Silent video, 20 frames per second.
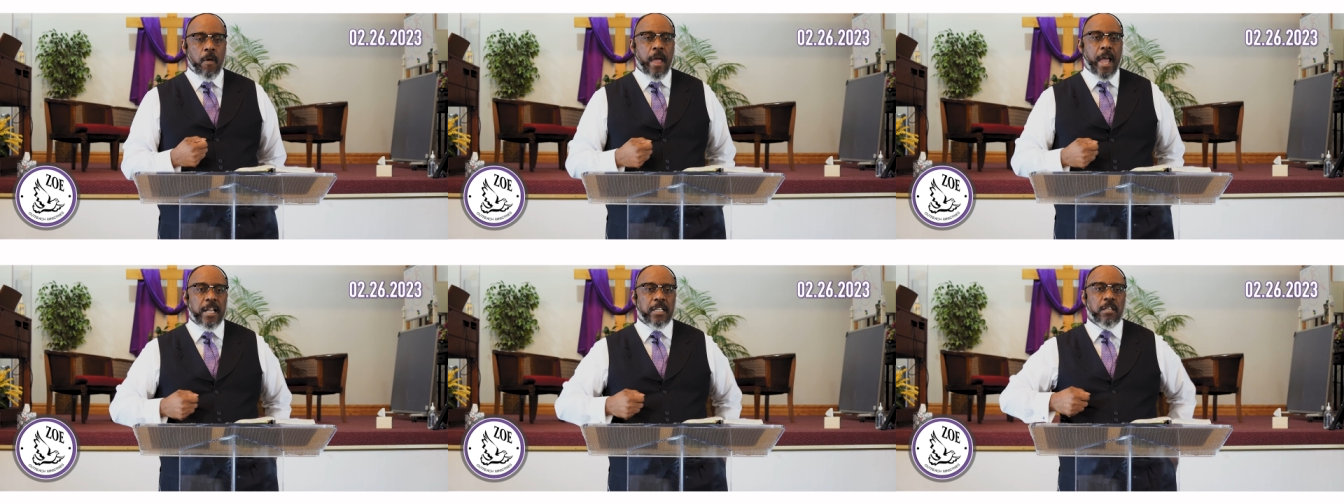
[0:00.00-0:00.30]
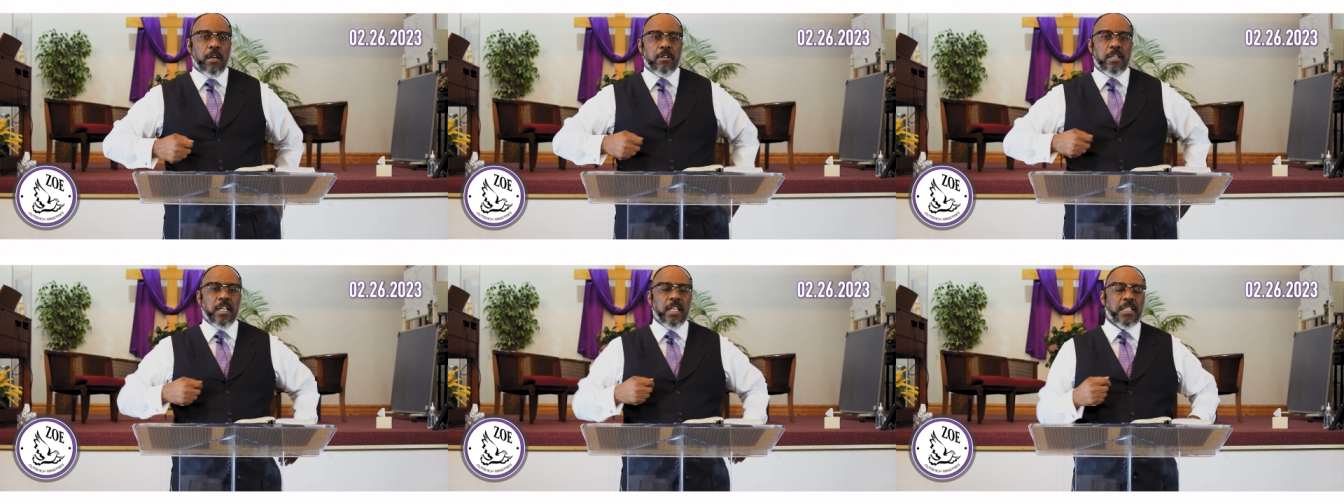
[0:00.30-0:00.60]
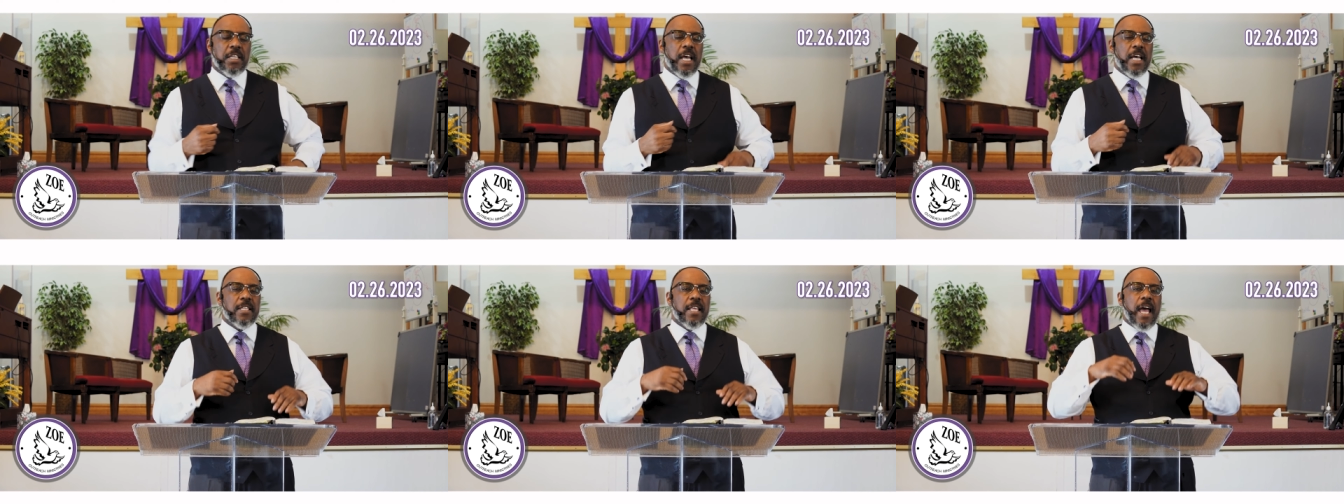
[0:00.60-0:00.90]
And so
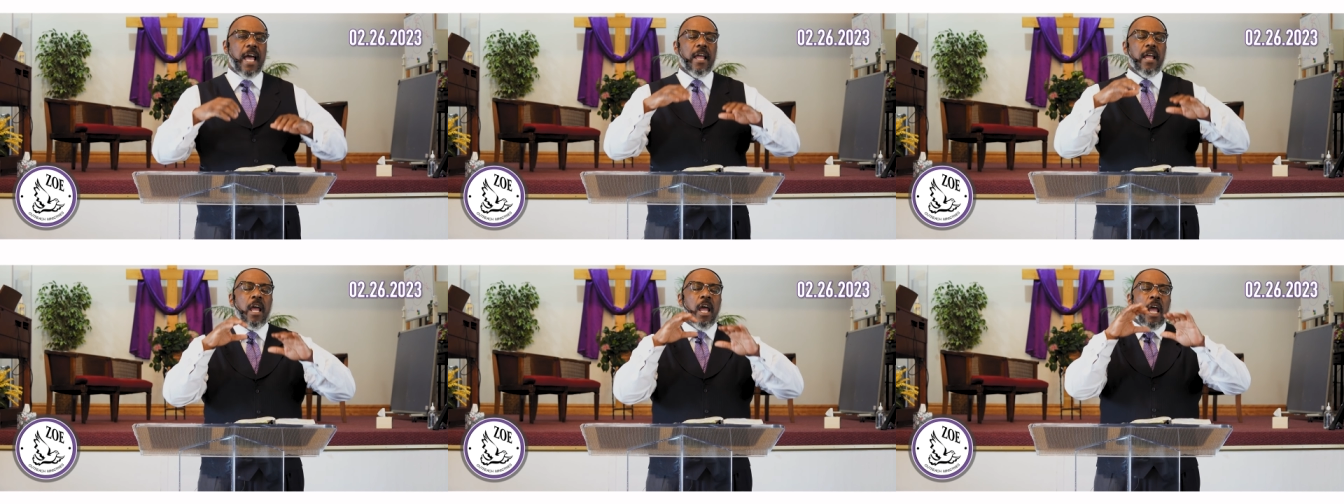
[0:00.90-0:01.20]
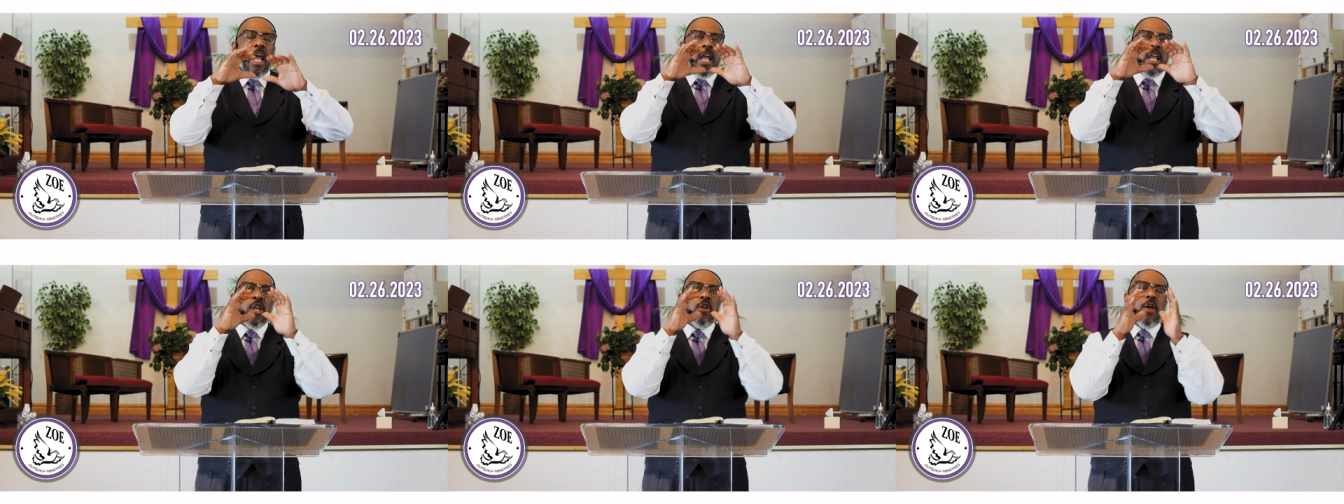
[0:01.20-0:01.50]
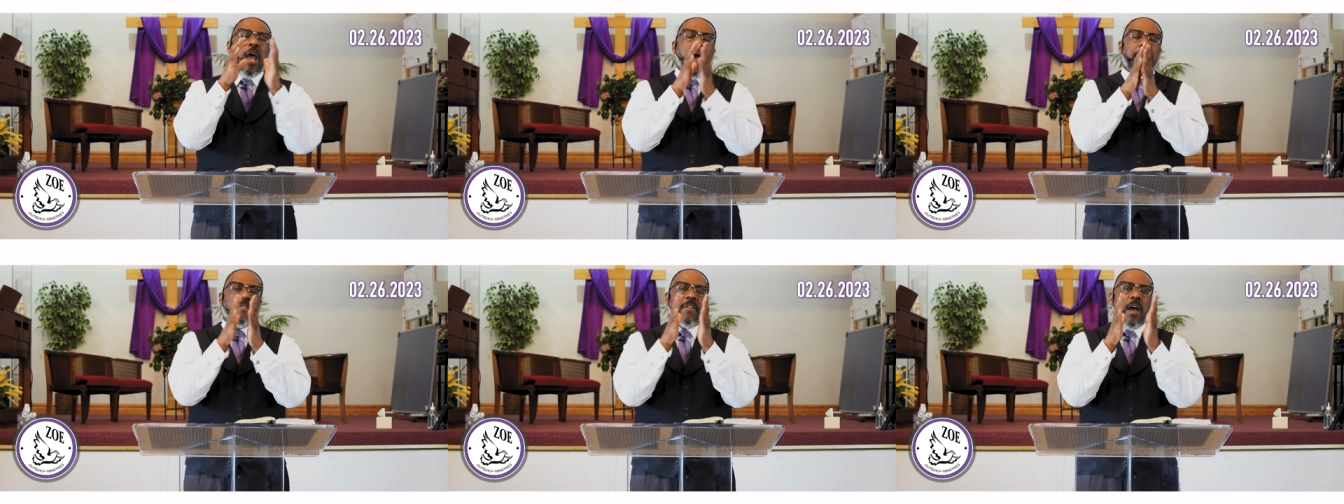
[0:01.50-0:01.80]
Jesus said that
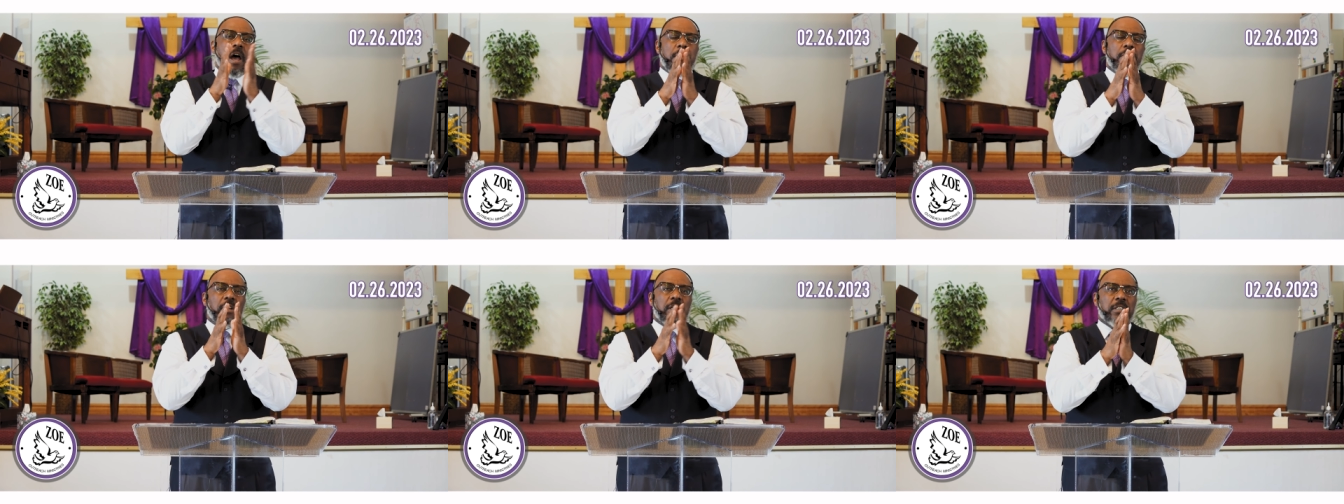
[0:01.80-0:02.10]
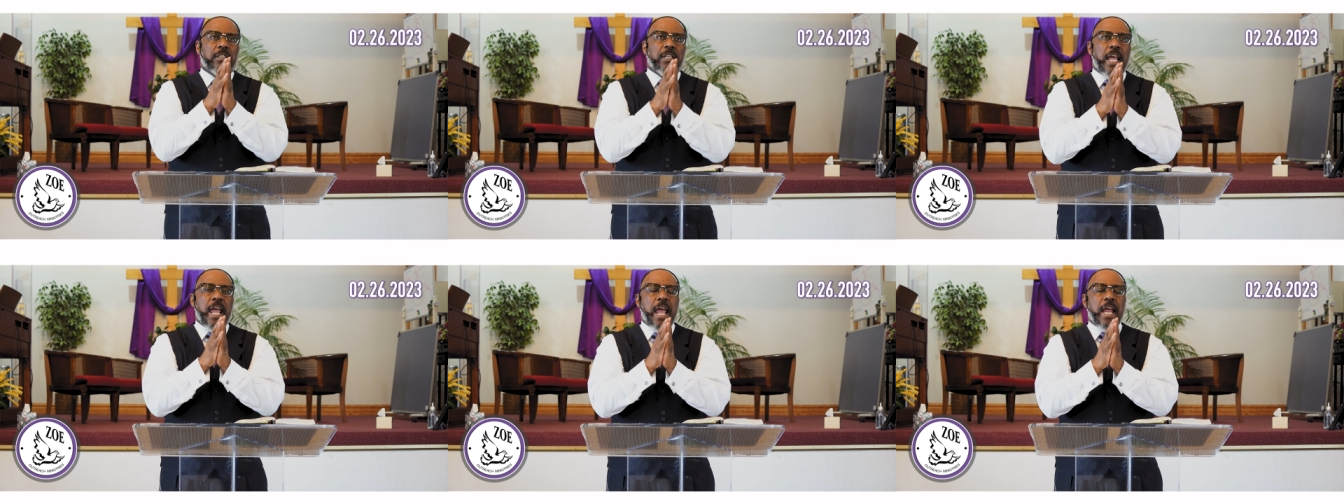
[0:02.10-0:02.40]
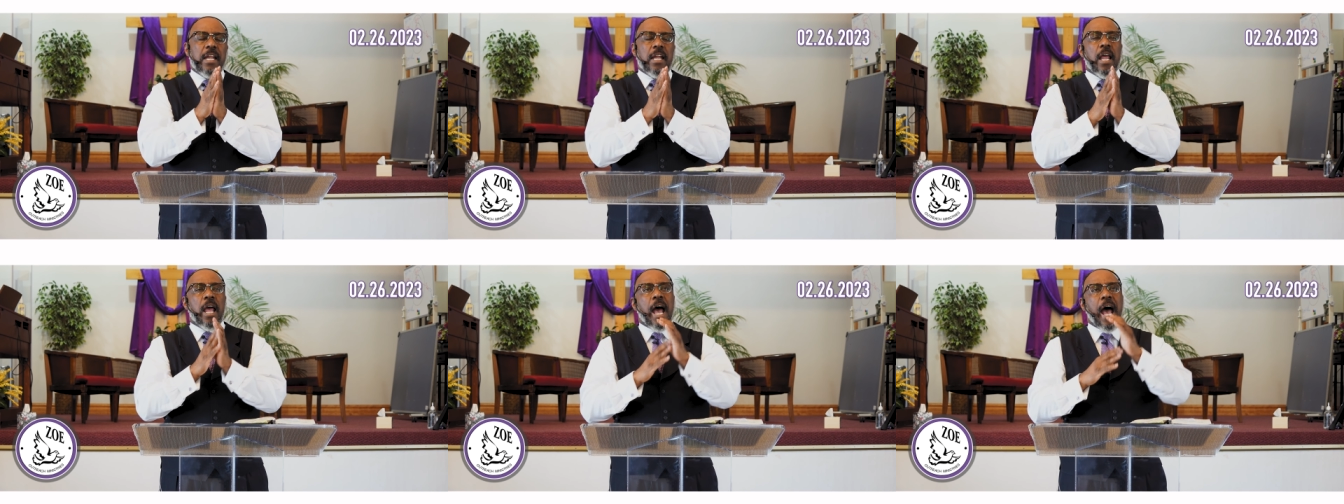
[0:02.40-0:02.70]
you have to
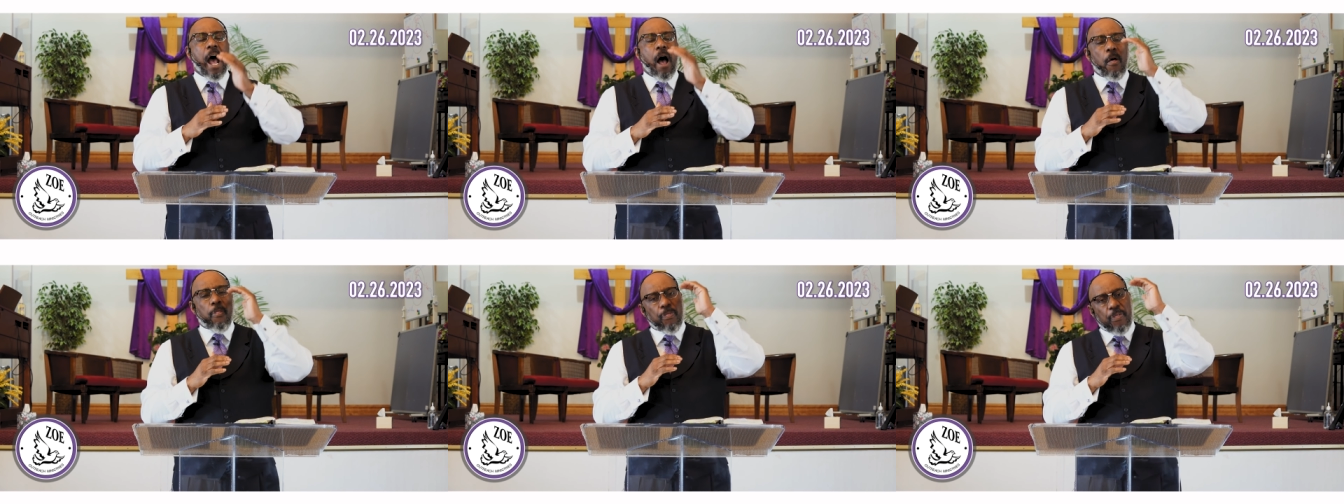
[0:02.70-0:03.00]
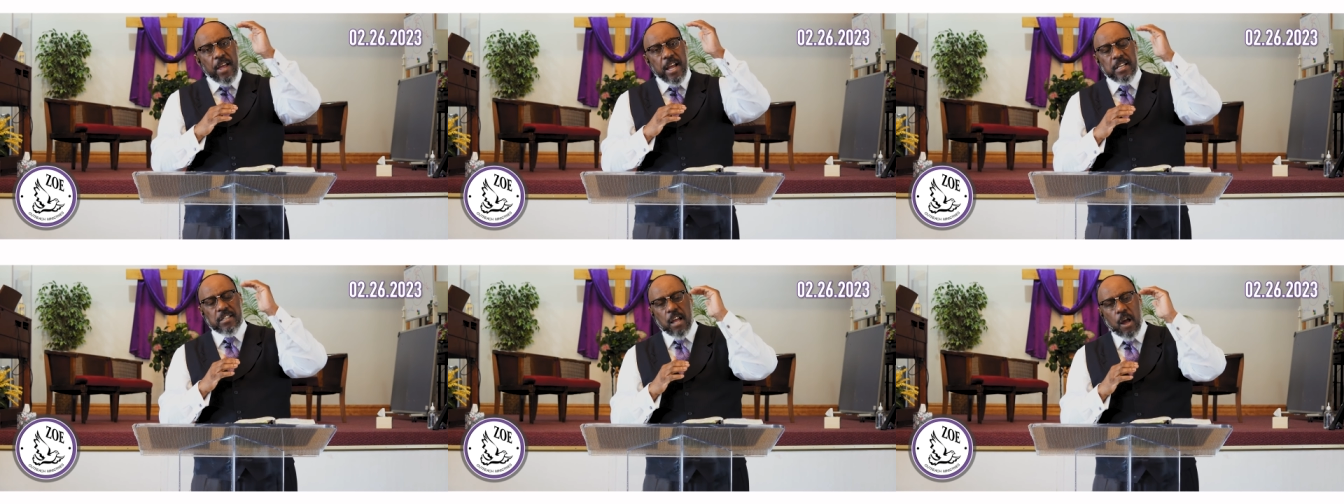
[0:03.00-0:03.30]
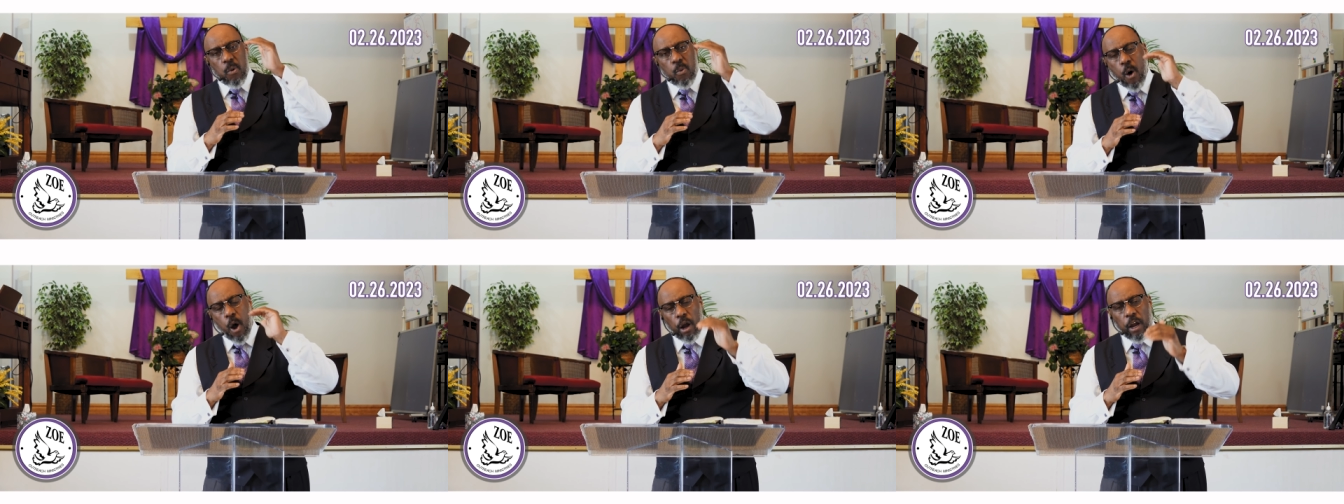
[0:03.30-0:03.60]
understand how things
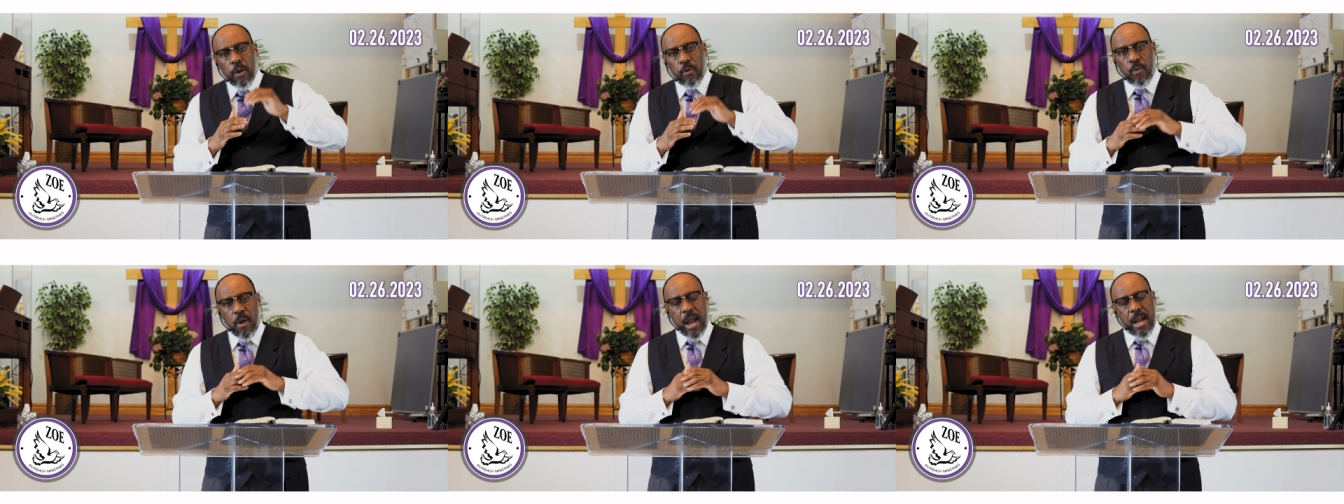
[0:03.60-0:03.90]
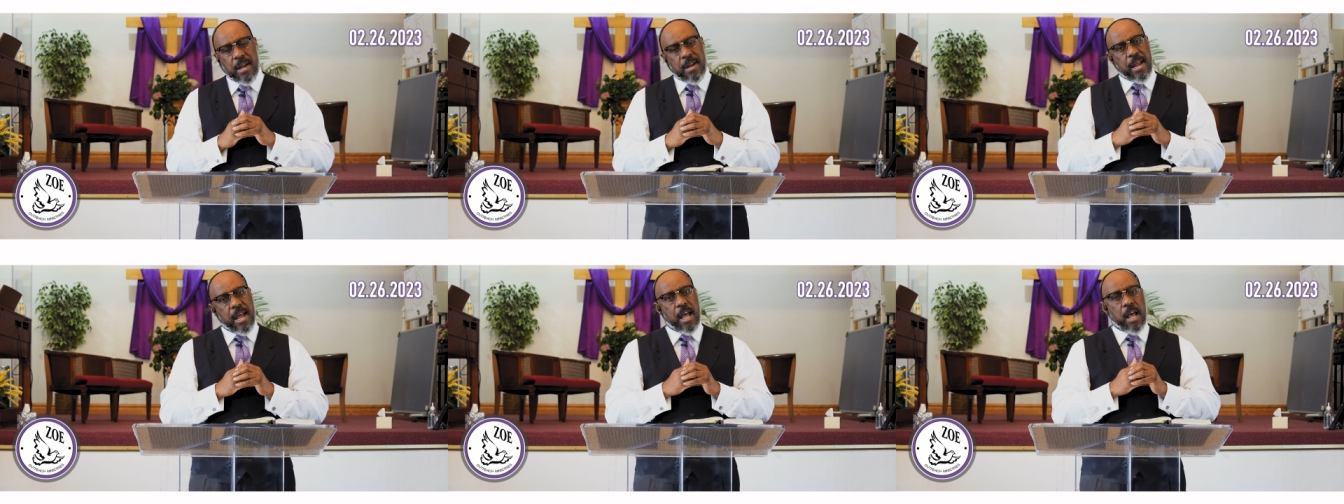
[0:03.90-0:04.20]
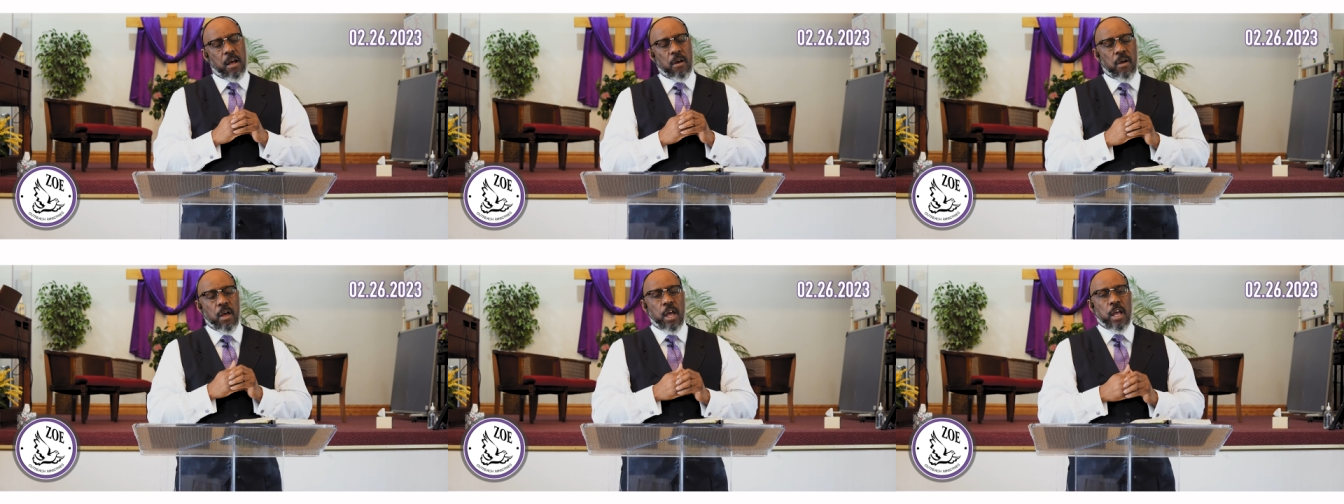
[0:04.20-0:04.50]
are working right
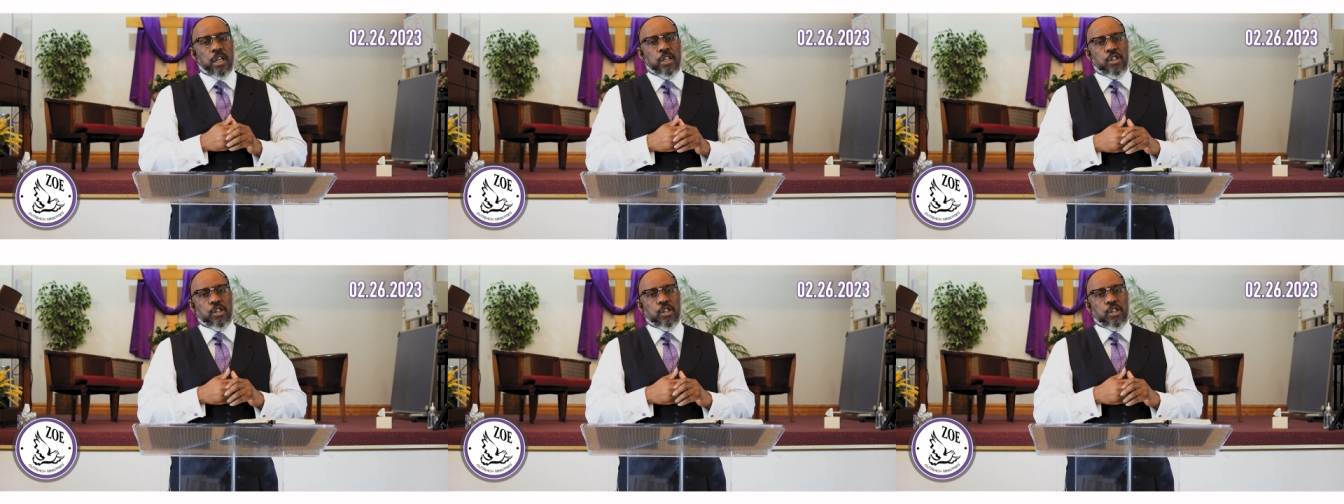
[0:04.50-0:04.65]
now.